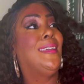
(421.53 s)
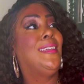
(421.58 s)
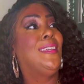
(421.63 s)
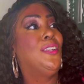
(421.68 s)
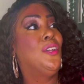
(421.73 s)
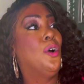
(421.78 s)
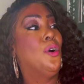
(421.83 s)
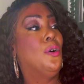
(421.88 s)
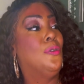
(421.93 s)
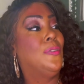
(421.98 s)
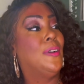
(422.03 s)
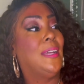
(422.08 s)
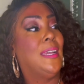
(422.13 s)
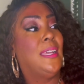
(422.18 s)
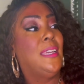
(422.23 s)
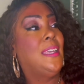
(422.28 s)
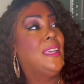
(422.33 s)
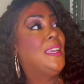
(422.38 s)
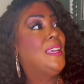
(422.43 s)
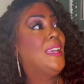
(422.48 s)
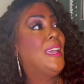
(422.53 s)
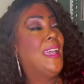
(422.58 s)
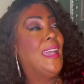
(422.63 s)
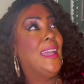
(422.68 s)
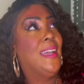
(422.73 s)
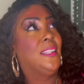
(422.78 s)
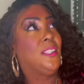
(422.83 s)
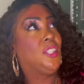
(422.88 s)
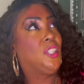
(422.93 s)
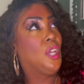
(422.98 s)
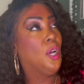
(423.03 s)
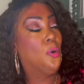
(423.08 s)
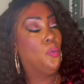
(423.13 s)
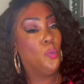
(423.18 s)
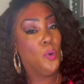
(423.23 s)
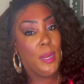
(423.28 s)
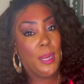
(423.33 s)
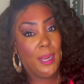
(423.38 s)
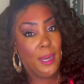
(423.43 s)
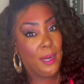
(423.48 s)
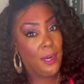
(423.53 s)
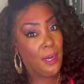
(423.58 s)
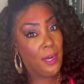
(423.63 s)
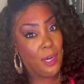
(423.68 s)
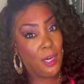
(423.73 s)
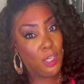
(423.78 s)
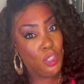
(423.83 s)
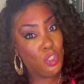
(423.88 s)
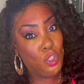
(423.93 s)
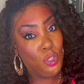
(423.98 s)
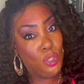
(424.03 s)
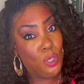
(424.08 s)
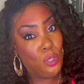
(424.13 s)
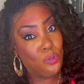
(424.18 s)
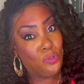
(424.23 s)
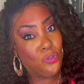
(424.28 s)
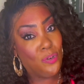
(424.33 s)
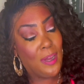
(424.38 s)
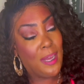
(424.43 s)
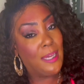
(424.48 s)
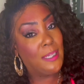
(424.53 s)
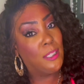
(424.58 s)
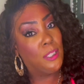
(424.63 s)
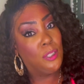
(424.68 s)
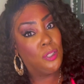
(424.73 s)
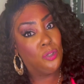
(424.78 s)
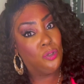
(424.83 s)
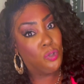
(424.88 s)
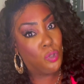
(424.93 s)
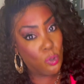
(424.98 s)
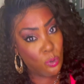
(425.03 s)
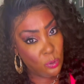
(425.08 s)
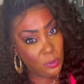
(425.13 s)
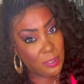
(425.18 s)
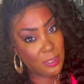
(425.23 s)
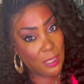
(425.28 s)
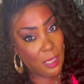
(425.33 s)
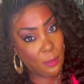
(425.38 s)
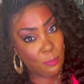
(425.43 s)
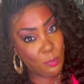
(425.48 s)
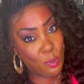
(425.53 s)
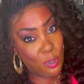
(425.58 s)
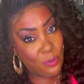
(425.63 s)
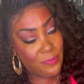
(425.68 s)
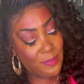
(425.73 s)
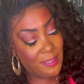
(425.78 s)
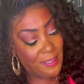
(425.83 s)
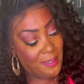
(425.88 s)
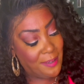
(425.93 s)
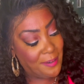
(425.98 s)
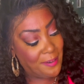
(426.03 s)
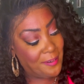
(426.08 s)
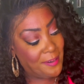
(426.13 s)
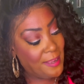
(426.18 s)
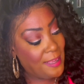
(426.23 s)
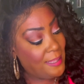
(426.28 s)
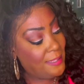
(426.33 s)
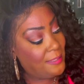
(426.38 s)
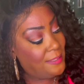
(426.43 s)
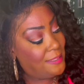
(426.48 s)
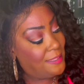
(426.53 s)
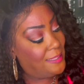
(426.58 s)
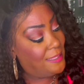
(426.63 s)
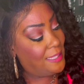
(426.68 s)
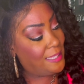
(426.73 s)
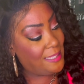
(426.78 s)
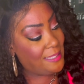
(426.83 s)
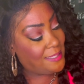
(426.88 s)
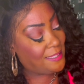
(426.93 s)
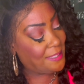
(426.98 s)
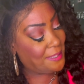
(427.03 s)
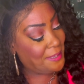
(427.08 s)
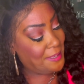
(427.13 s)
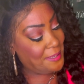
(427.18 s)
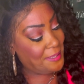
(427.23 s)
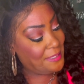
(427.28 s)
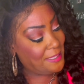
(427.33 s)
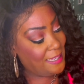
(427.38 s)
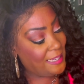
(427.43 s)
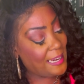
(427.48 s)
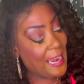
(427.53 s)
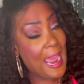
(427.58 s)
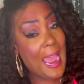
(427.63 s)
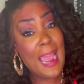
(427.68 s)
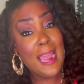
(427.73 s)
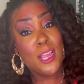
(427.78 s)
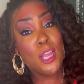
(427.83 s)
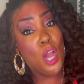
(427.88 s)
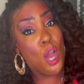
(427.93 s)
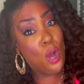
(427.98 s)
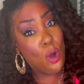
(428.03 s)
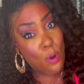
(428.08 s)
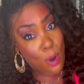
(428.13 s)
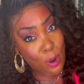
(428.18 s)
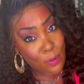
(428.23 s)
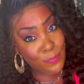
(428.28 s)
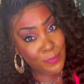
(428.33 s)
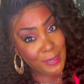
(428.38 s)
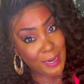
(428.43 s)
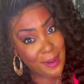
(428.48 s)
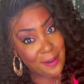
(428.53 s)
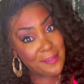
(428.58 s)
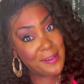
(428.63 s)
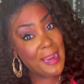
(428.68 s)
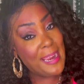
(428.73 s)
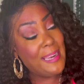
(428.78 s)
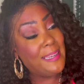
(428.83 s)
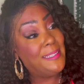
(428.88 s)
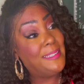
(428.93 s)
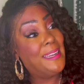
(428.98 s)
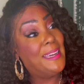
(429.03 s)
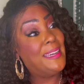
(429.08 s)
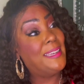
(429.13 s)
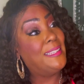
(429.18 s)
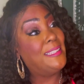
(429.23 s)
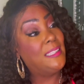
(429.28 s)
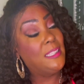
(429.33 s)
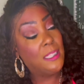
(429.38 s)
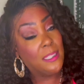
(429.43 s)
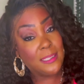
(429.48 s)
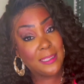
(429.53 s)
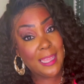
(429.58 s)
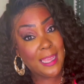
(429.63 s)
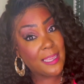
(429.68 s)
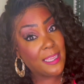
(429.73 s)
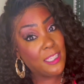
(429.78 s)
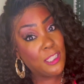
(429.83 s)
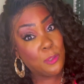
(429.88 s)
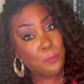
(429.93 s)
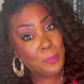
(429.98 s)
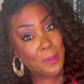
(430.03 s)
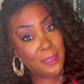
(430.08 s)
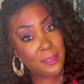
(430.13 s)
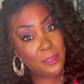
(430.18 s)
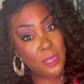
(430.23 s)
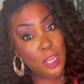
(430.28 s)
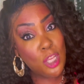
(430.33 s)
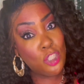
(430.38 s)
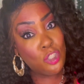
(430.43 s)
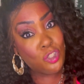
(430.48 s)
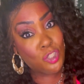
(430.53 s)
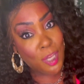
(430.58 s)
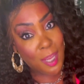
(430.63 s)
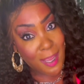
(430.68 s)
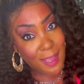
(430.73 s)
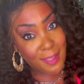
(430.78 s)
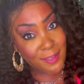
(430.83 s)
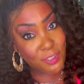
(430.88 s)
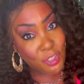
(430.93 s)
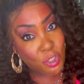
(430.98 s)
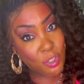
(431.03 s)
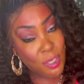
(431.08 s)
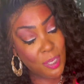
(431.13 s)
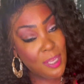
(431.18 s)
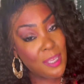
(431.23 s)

he over at somewhere, you know, trying to do something over here. Listen, and I go over there, ain't nothing look like it's been touched.